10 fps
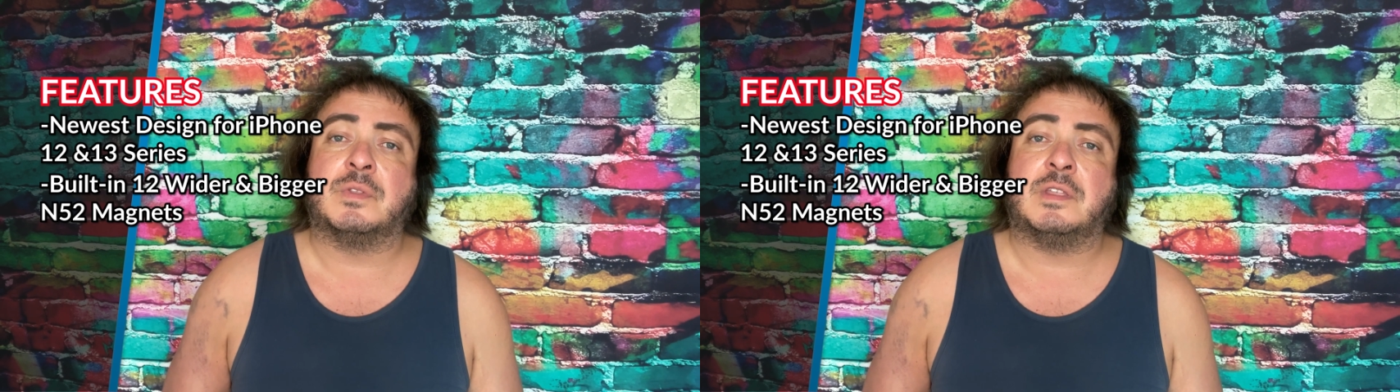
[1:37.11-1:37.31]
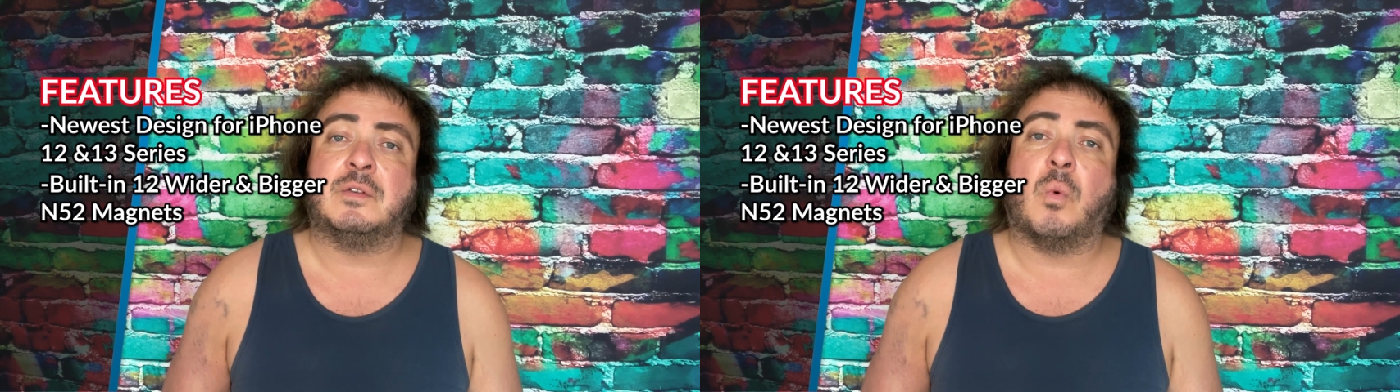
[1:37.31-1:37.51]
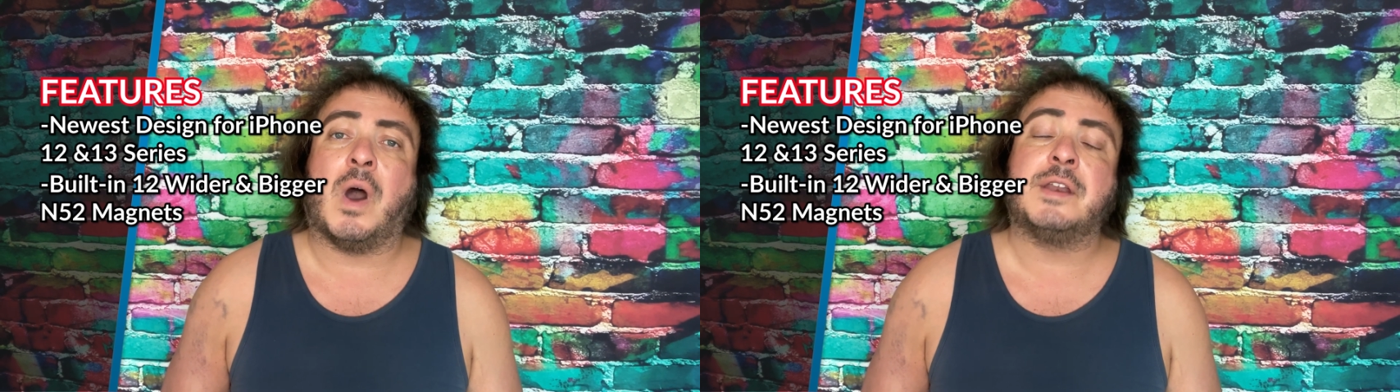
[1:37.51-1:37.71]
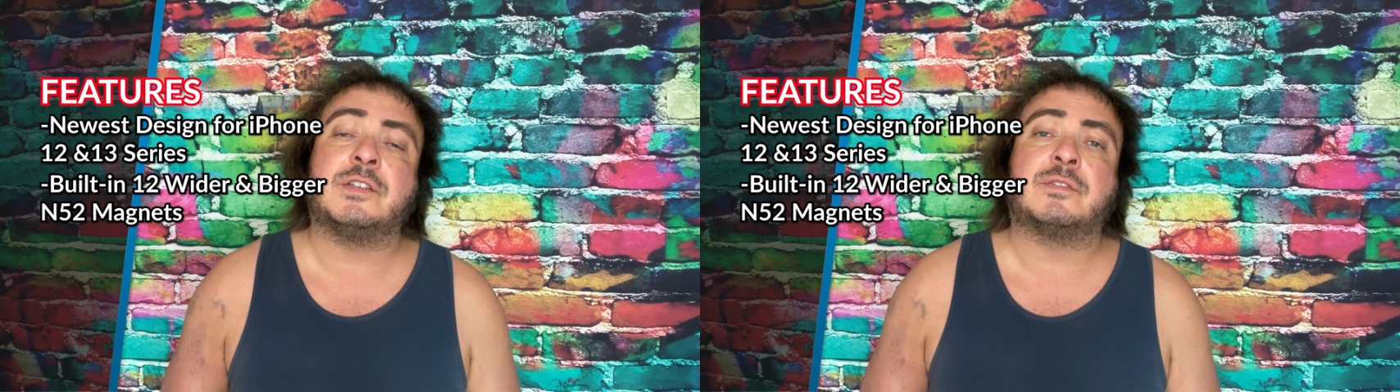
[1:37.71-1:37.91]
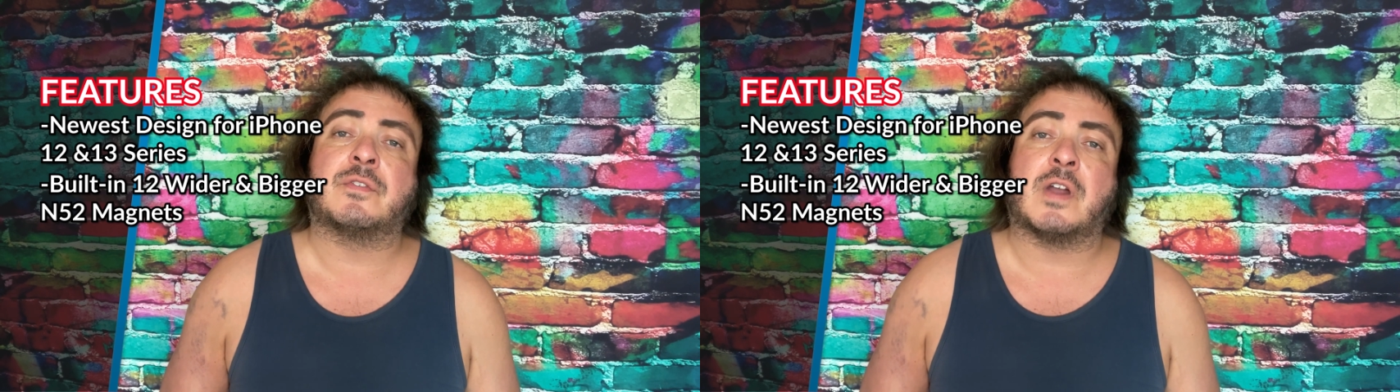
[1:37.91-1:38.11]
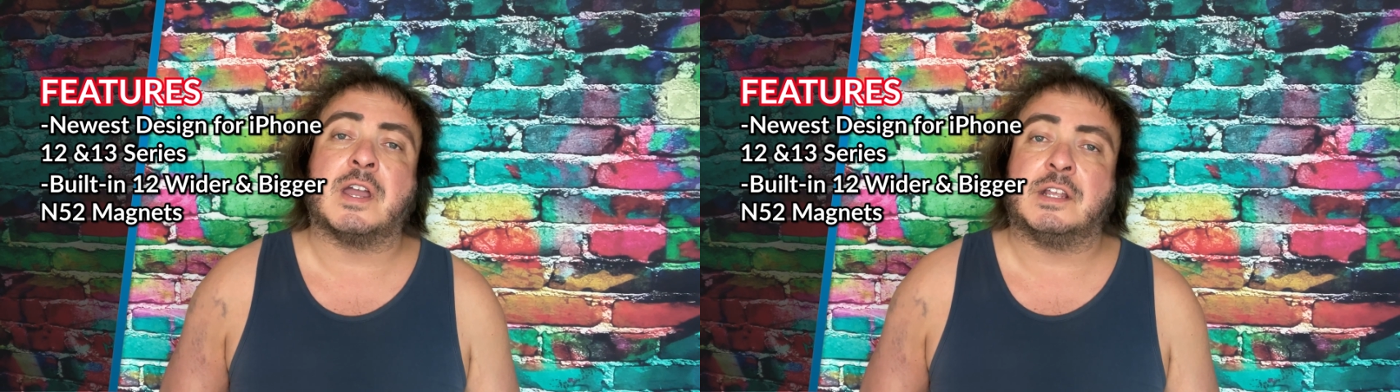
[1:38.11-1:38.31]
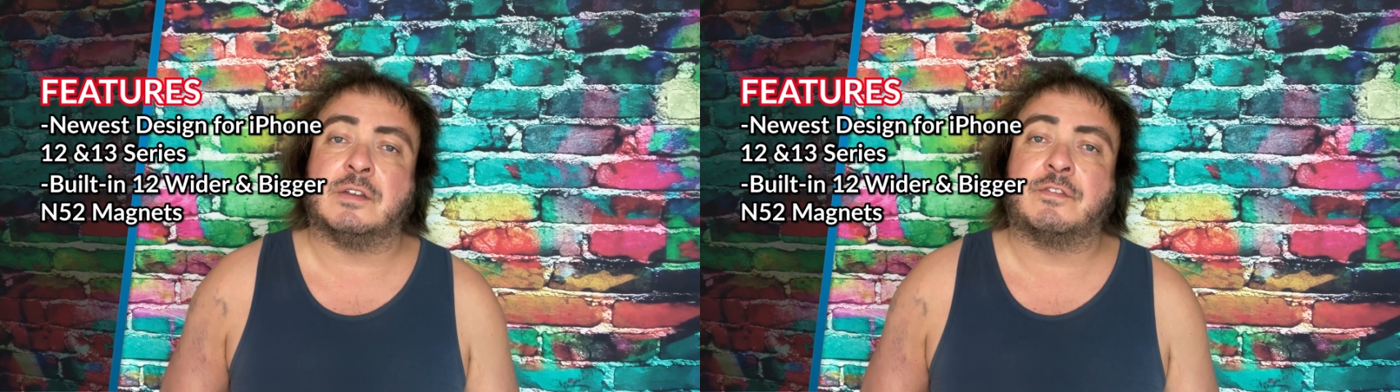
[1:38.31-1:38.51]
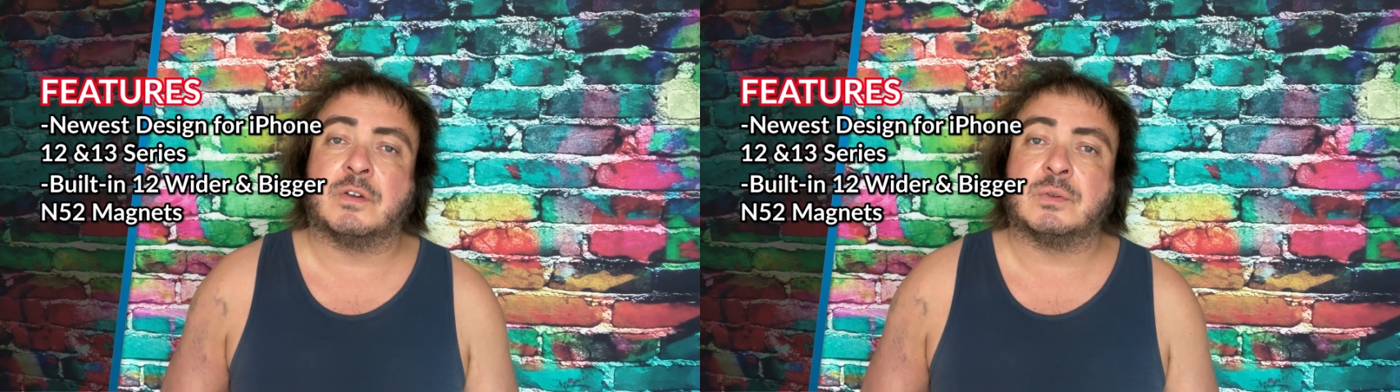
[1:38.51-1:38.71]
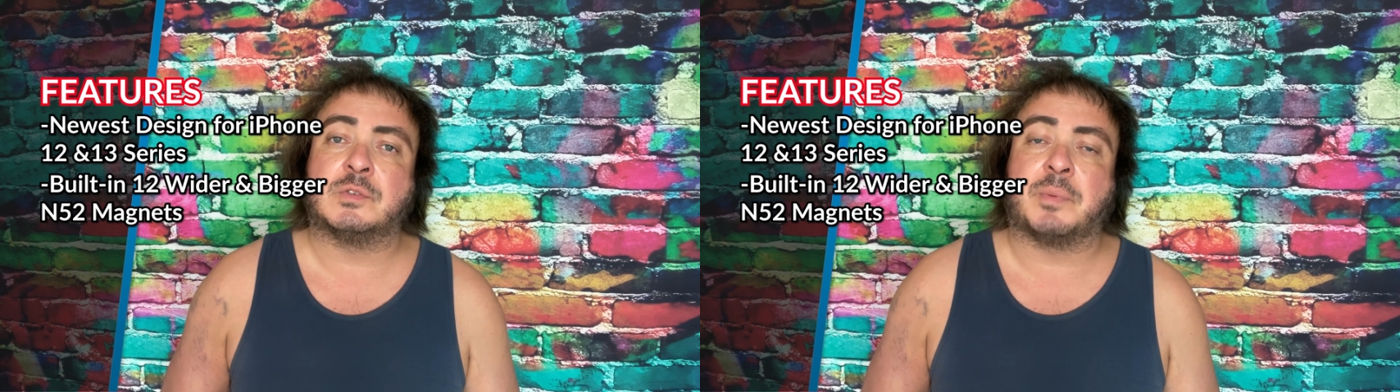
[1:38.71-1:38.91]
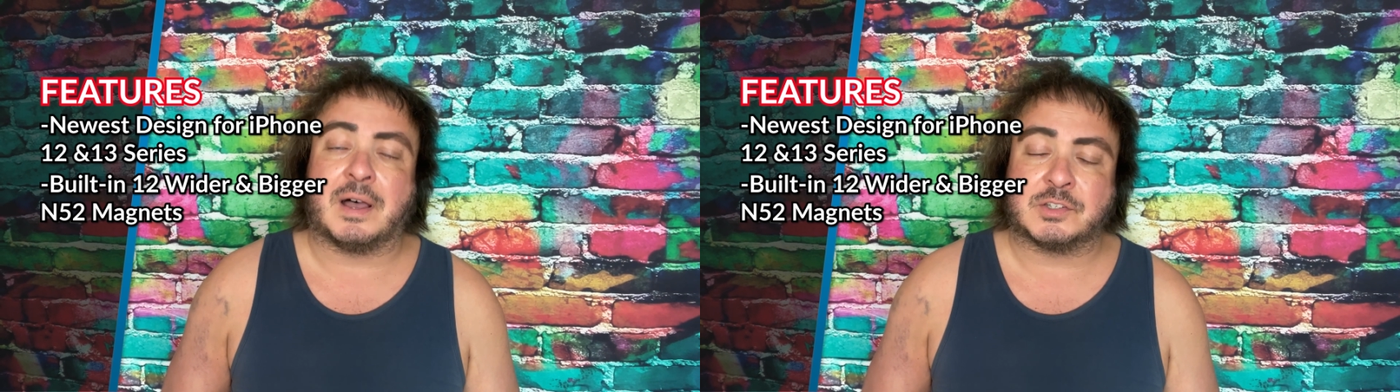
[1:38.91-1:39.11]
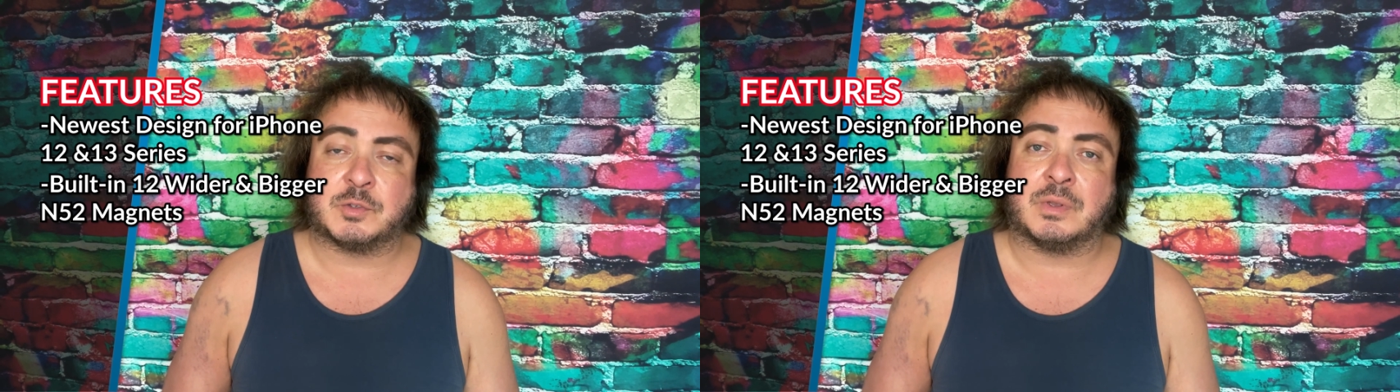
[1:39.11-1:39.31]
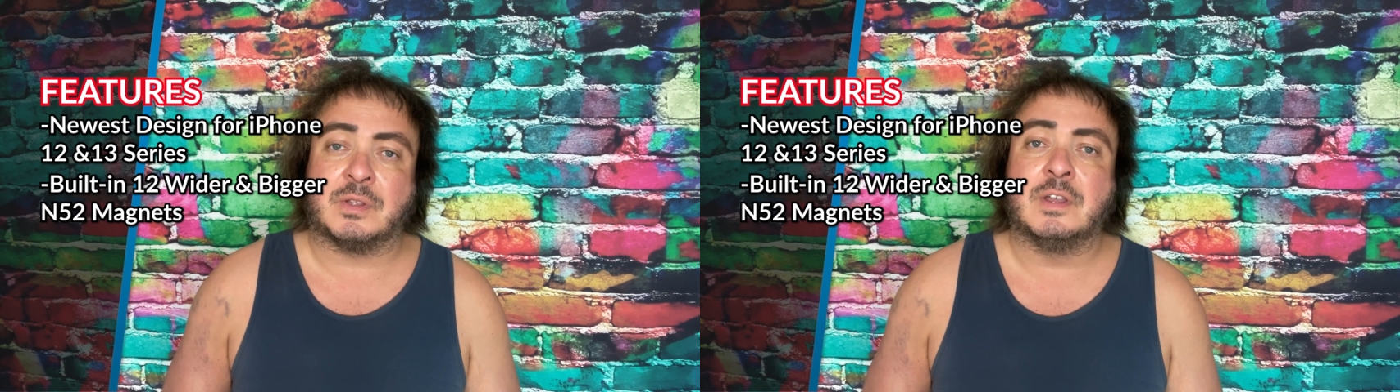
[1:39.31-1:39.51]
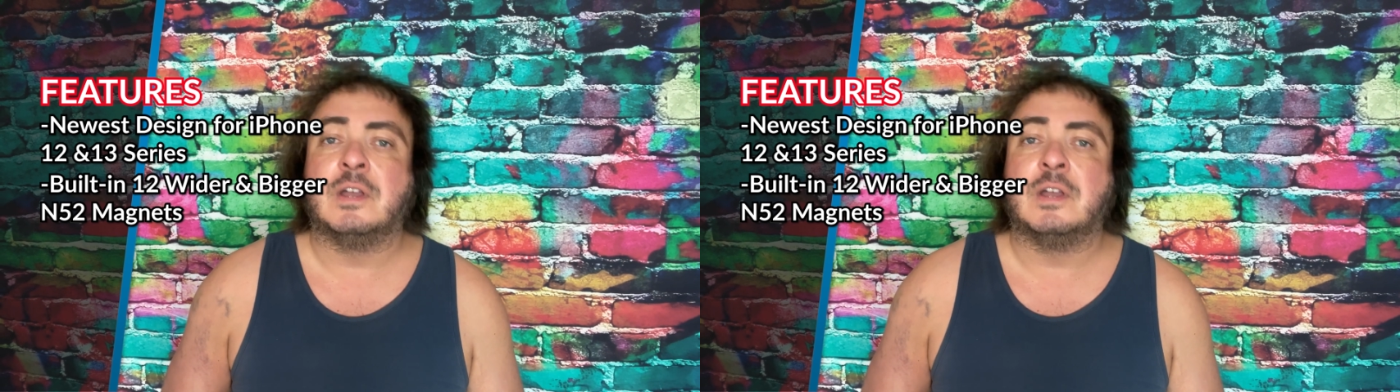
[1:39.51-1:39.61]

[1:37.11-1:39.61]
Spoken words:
the widest variety of phones possible,